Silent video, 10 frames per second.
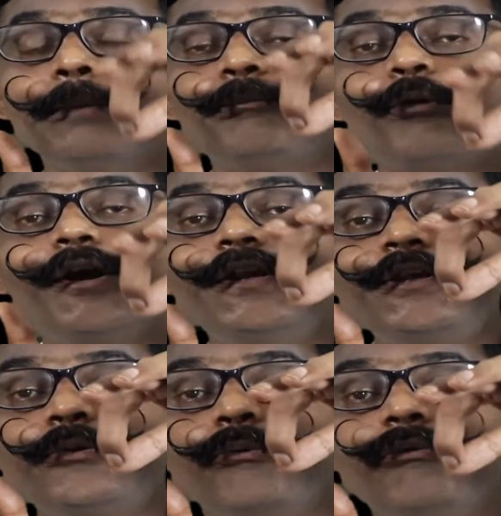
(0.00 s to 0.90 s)

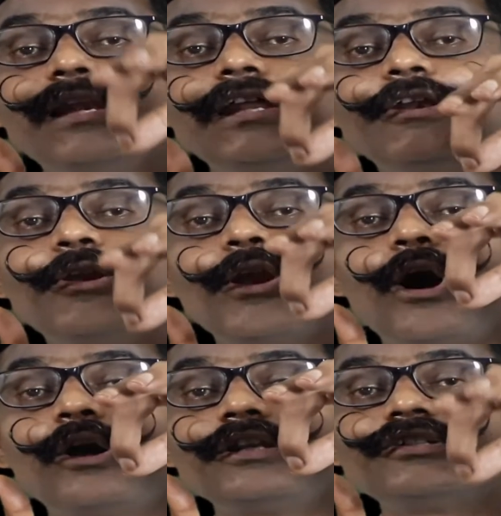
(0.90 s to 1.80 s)
point will
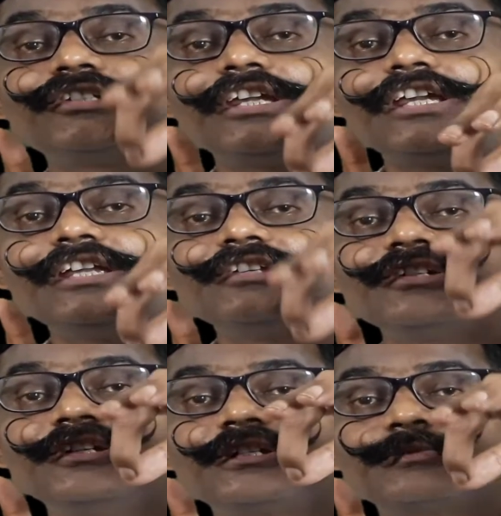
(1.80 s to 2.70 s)
not change
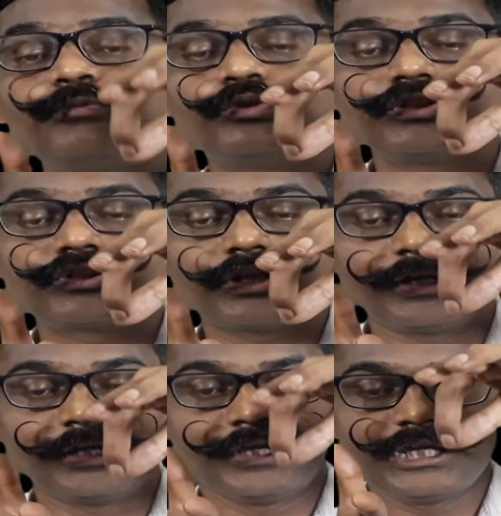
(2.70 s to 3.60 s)
its position.